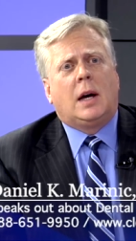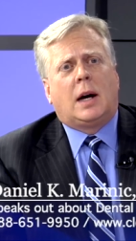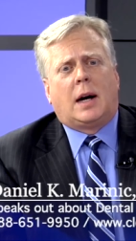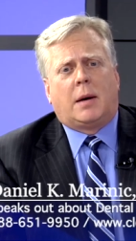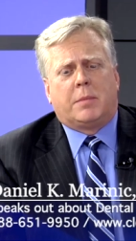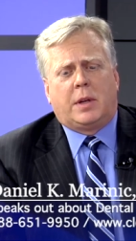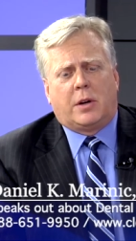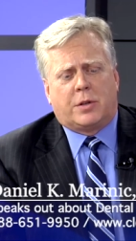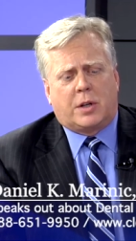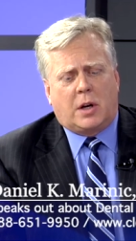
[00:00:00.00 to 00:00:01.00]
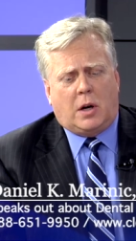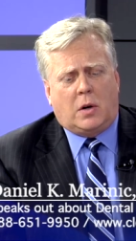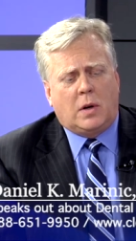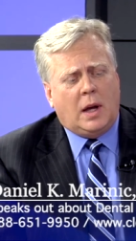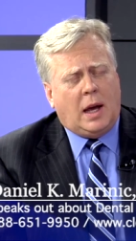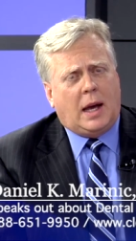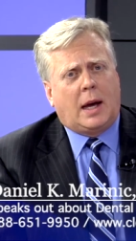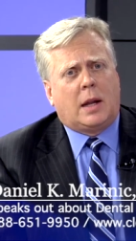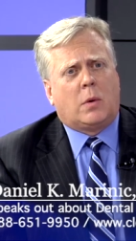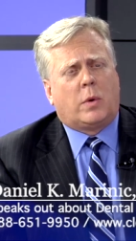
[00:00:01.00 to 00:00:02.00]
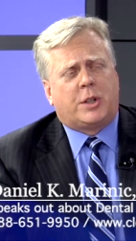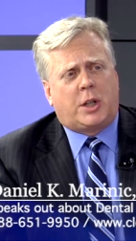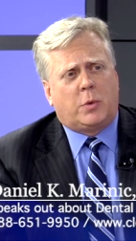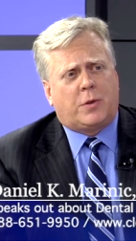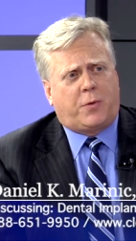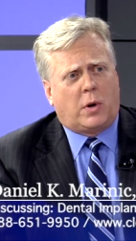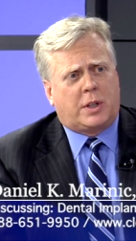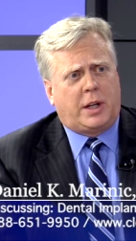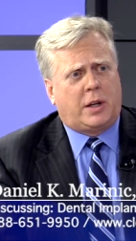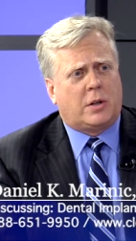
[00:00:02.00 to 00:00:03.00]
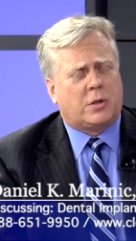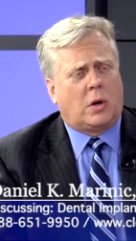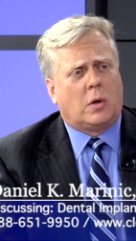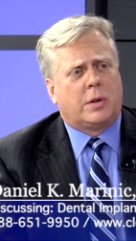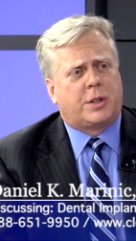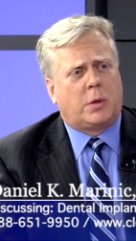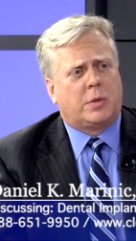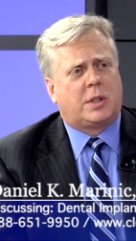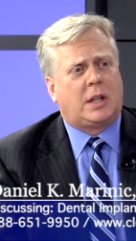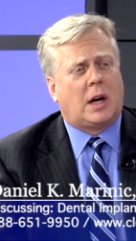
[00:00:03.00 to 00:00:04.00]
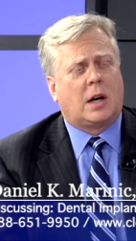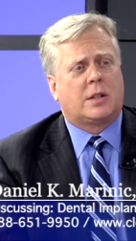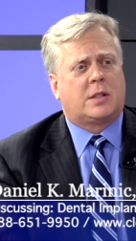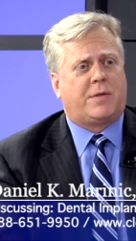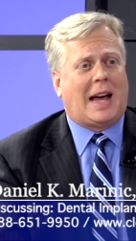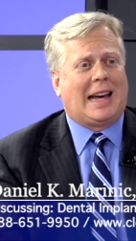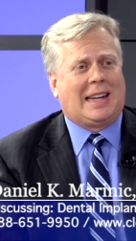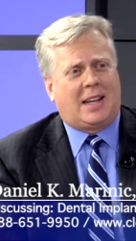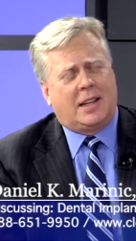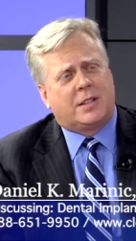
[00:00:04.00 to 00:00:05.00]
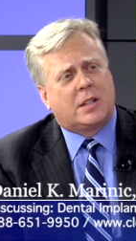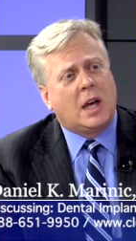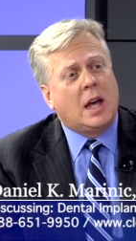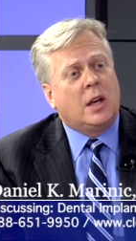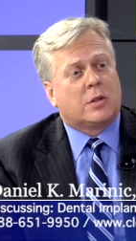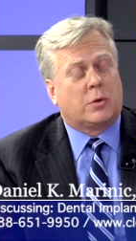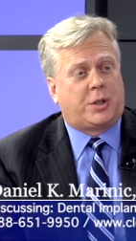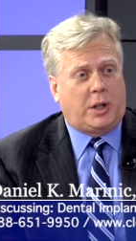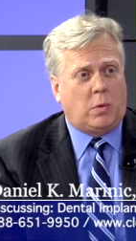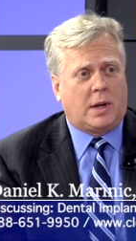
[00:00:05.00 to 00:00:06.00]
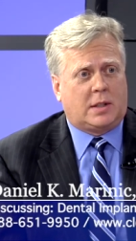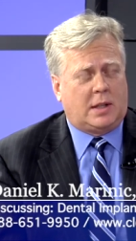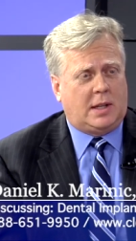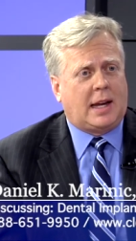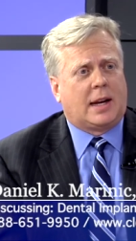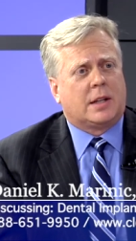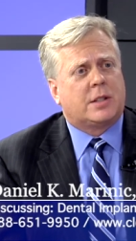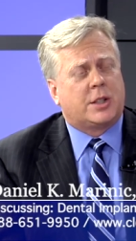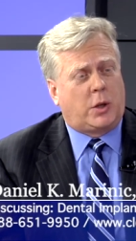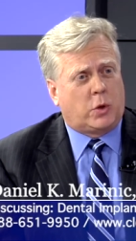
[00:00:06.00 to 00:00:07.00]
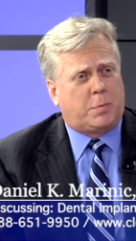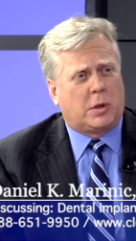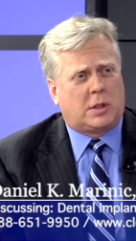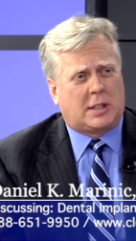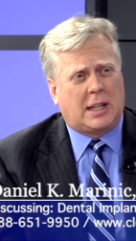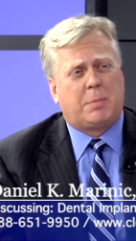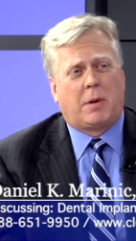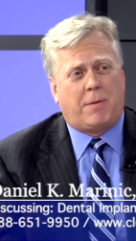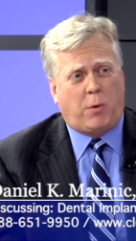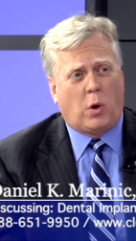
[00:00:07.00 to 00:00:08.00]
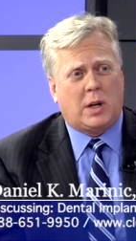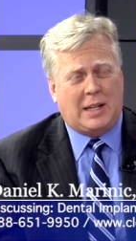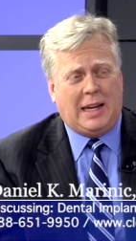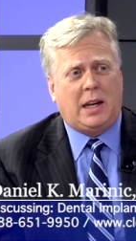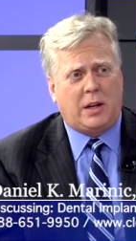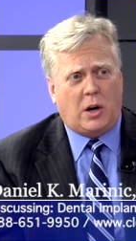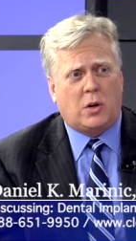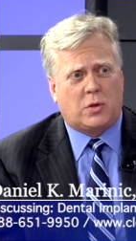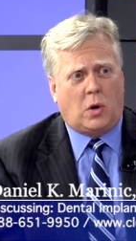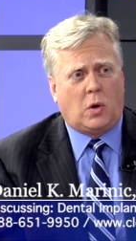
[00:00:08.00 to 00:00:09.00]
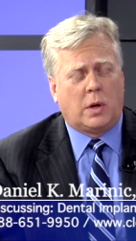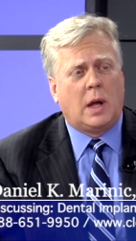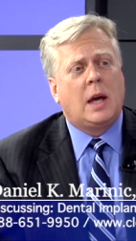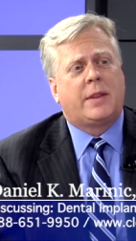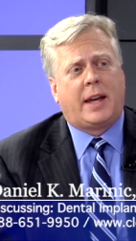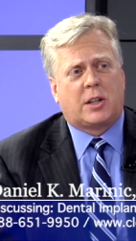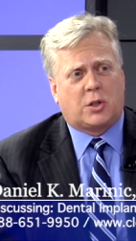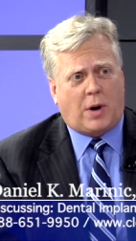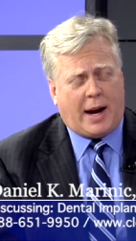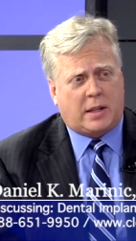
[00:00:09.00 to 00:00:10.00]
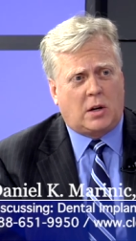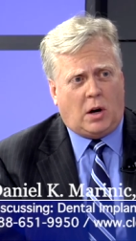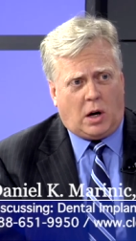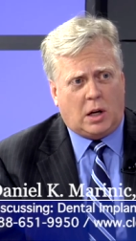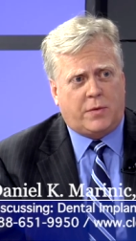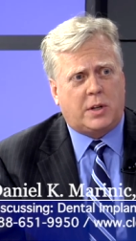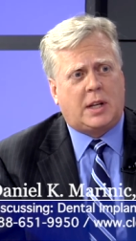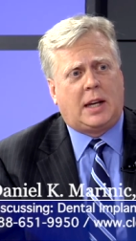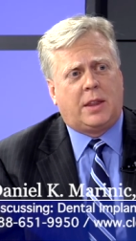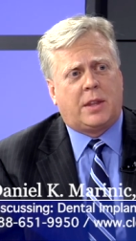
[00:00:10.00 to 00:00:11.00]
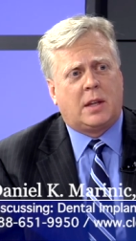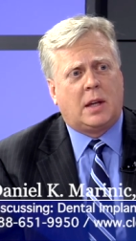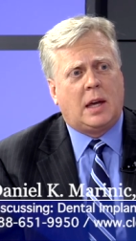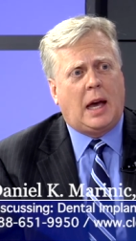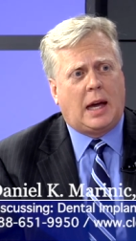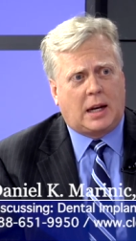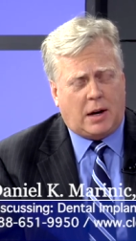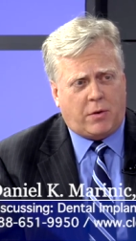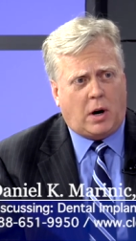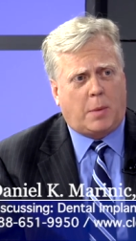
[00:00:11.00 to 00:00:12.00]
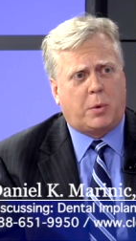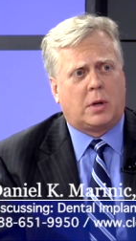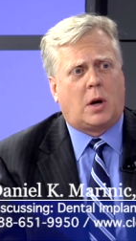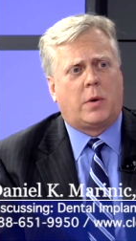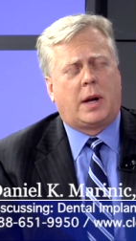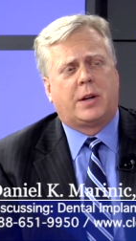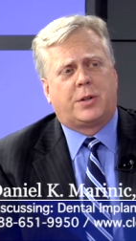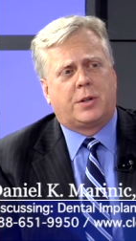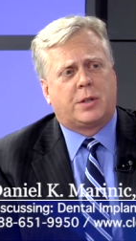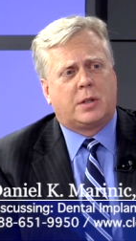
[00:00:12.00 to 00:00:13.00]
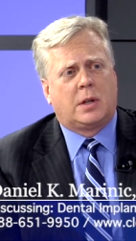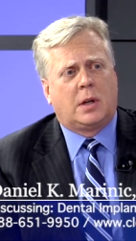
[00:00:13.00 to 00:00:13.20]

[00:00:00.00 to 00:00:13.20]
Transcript: um, years ago, and when she was 14 years old, she was the youngest of nine kids. So she went to the dentist and she was put to sleep at 14 years old. They extracted all of her teeth and gave her upper and lower dentures.